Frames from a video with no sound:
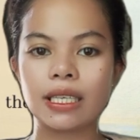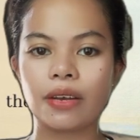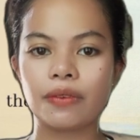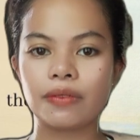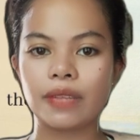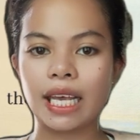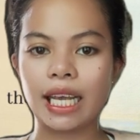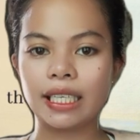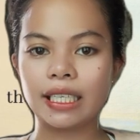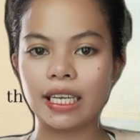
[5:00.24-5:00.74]

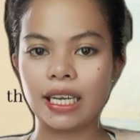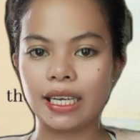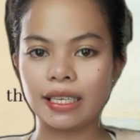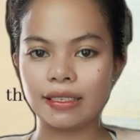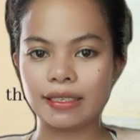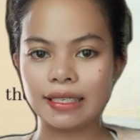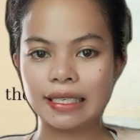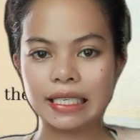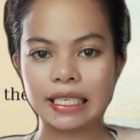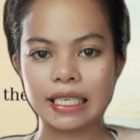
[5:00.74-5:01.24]
of
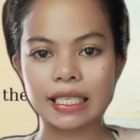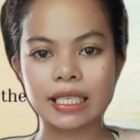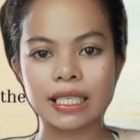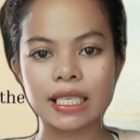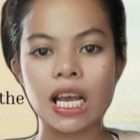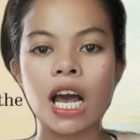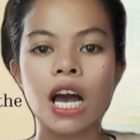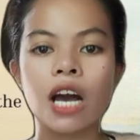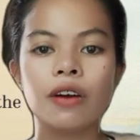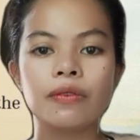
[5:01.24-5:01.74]

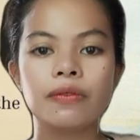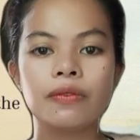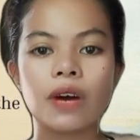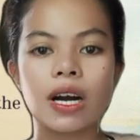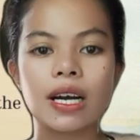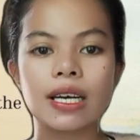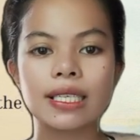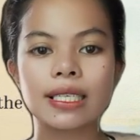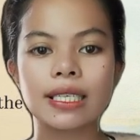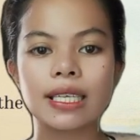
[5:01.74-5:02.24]
1996,
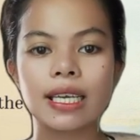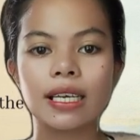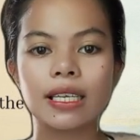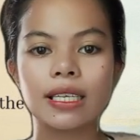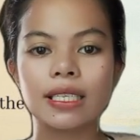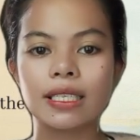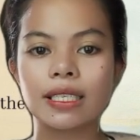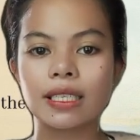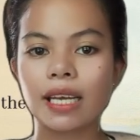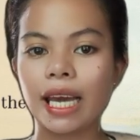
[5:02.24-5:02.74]
focusing
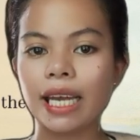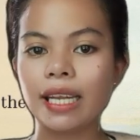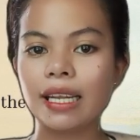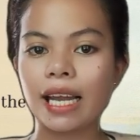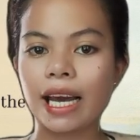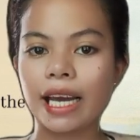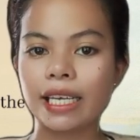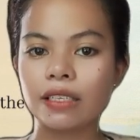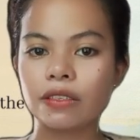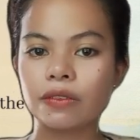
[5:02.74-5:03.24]
on its
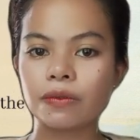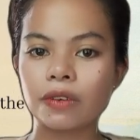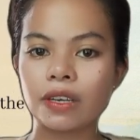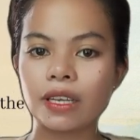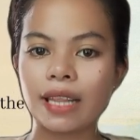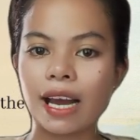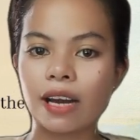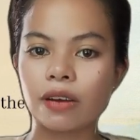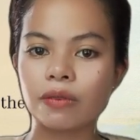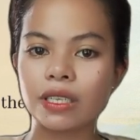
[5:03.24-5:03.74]
guidelines
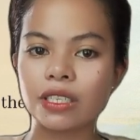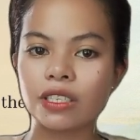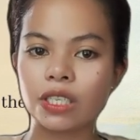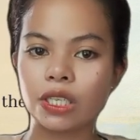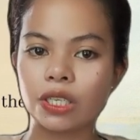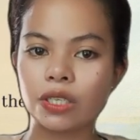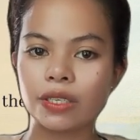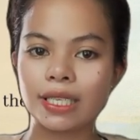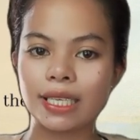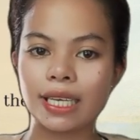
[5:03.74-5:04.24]
for language
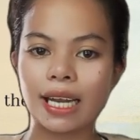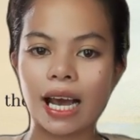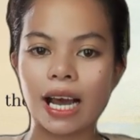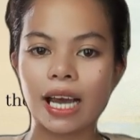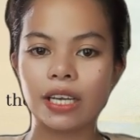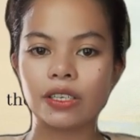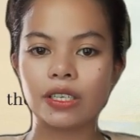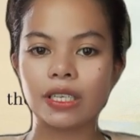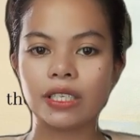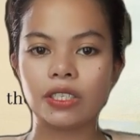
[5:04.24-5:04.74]
use in
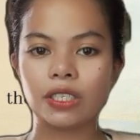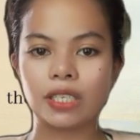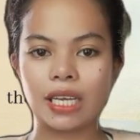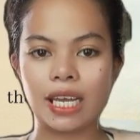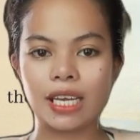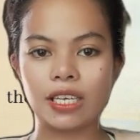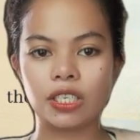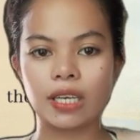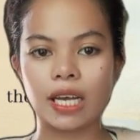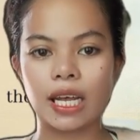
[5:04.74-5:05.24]
higher
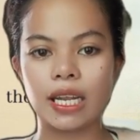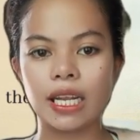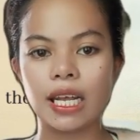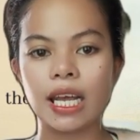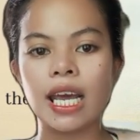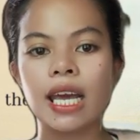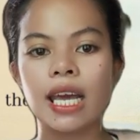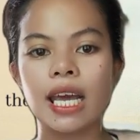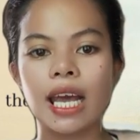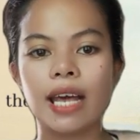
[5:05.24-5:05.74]
education.
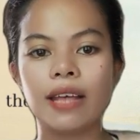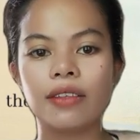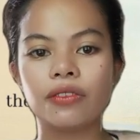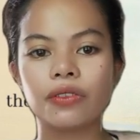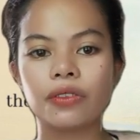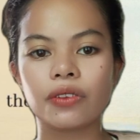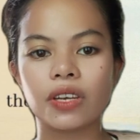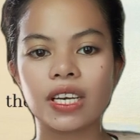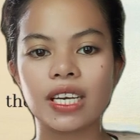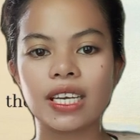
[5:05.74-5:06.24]

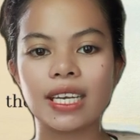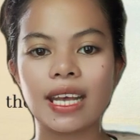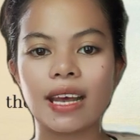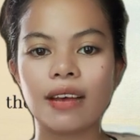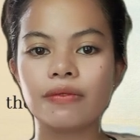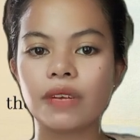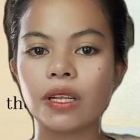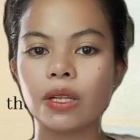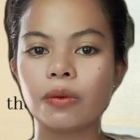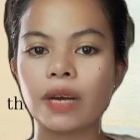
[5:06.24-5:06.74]
And third,
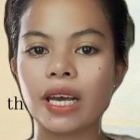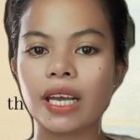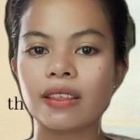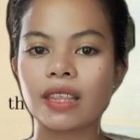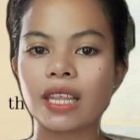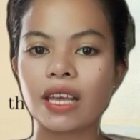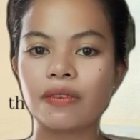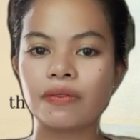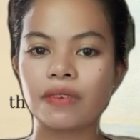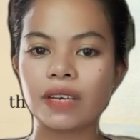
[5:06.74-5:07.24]

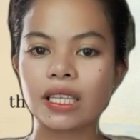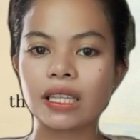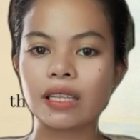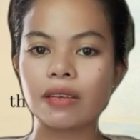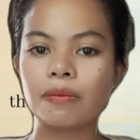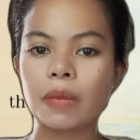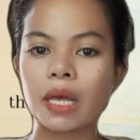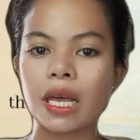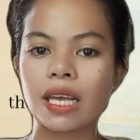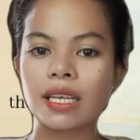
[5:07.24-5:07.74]
evaluate the
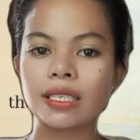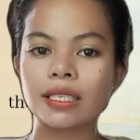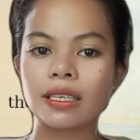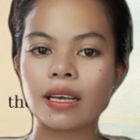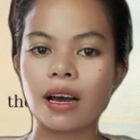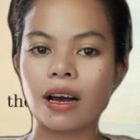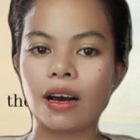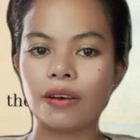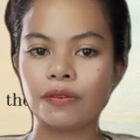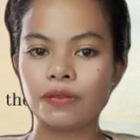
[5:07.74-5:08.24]
effectiveness
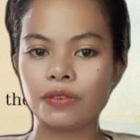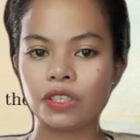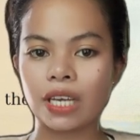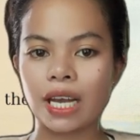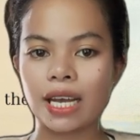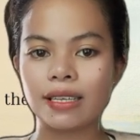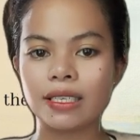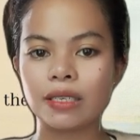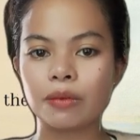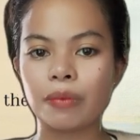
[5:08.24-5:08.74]
of
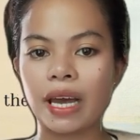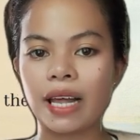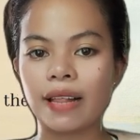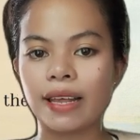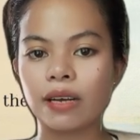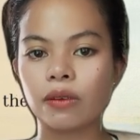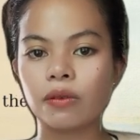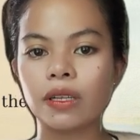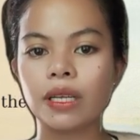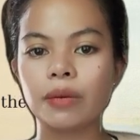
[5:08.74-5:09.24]
CHED's
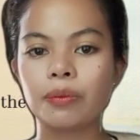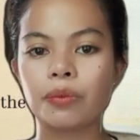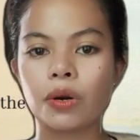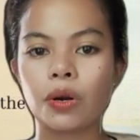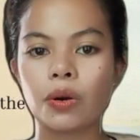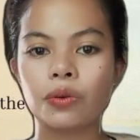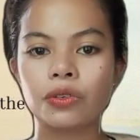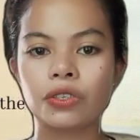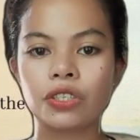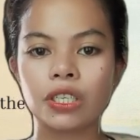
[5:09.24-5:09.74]
bilingual
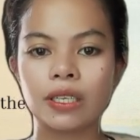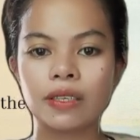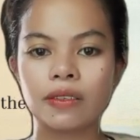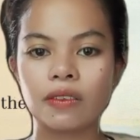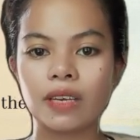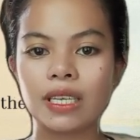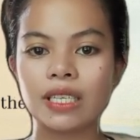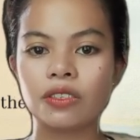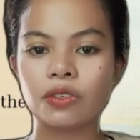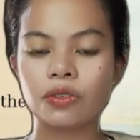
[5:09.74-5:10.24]
approach
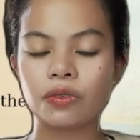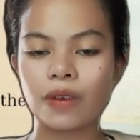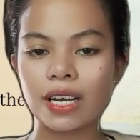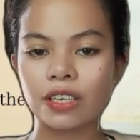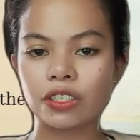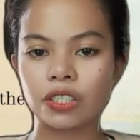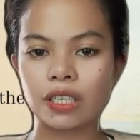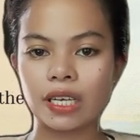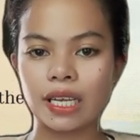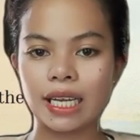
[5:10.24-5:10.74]
to
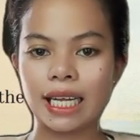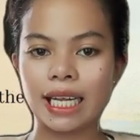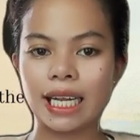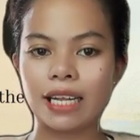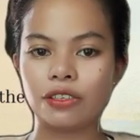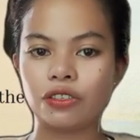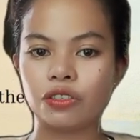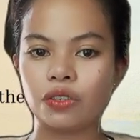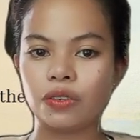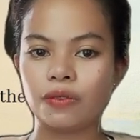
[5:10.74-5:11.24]
instruction
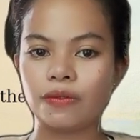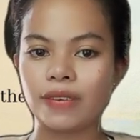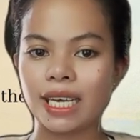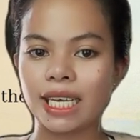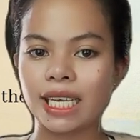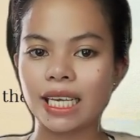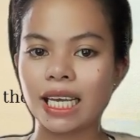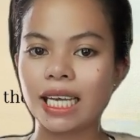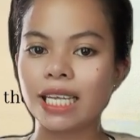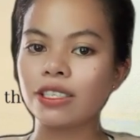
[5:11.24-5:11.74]
in
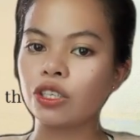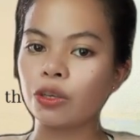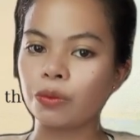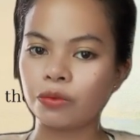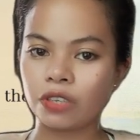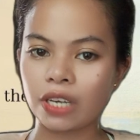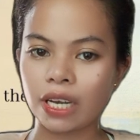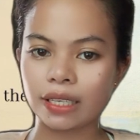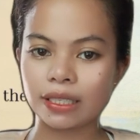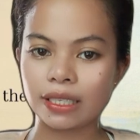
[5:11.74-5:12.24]
achieving its
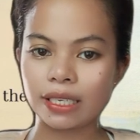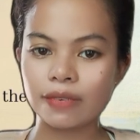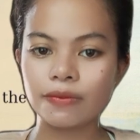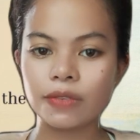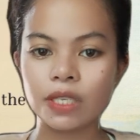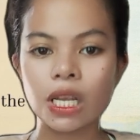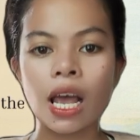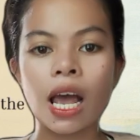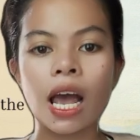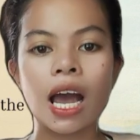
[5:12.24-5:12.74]

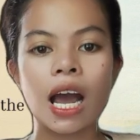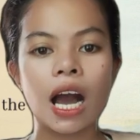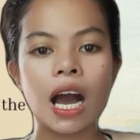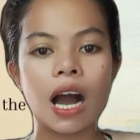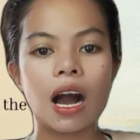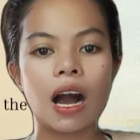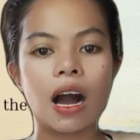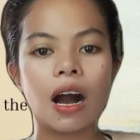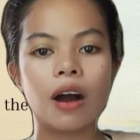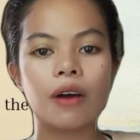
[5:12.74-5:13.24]
objectives
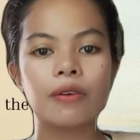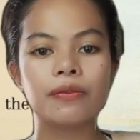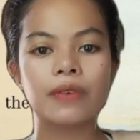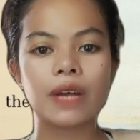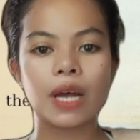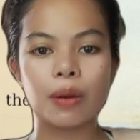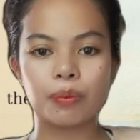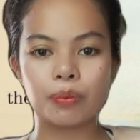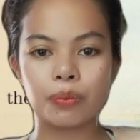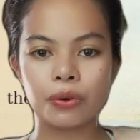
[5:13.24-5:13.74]
of
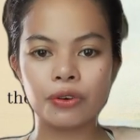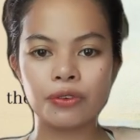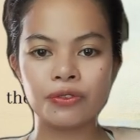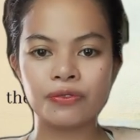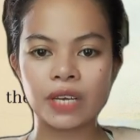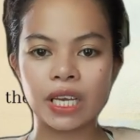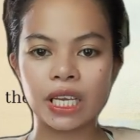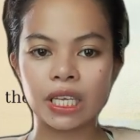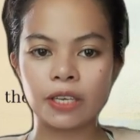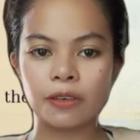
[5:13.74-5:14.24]

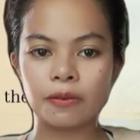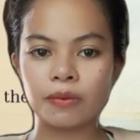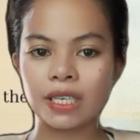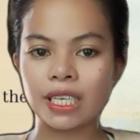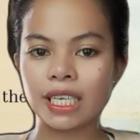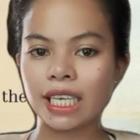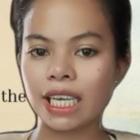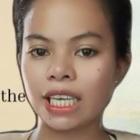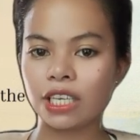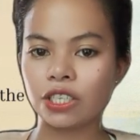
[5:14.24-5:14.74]
improving
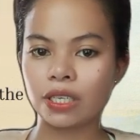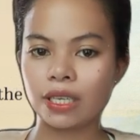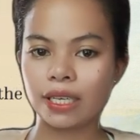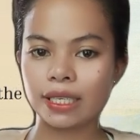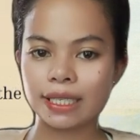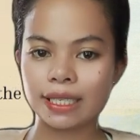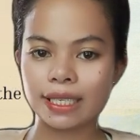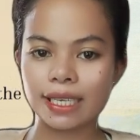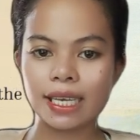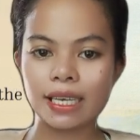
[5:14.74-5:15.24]
communication
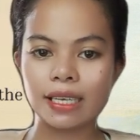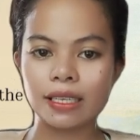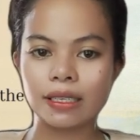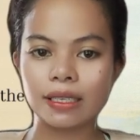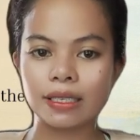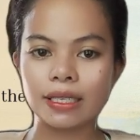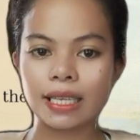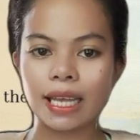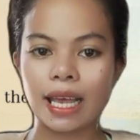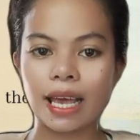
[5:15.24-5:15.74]

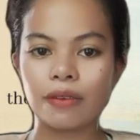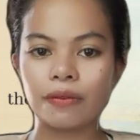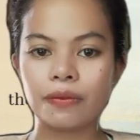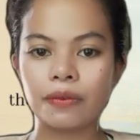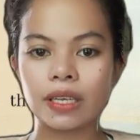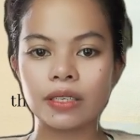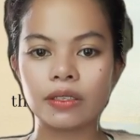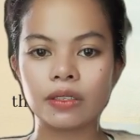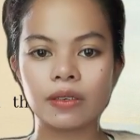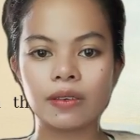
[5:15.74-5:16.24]
skills and
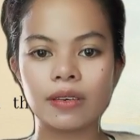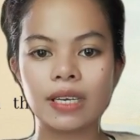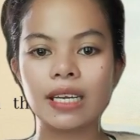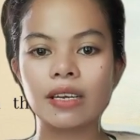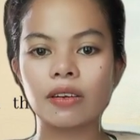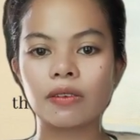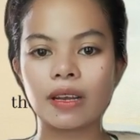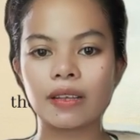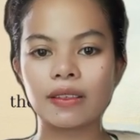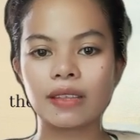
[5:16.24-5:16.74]

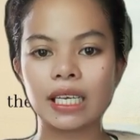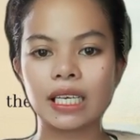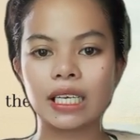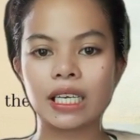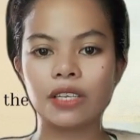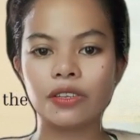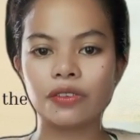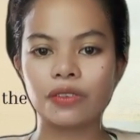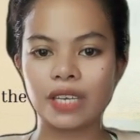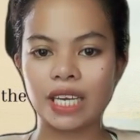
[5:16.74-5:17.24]
fostering
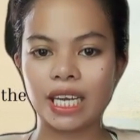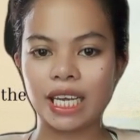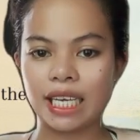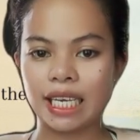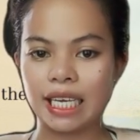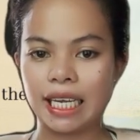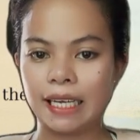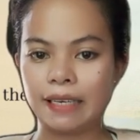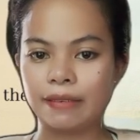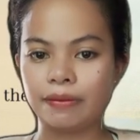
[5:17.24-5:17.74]
critical
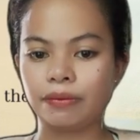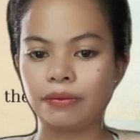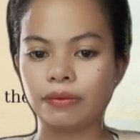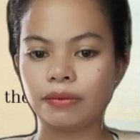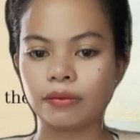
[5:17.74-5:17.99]
thinking.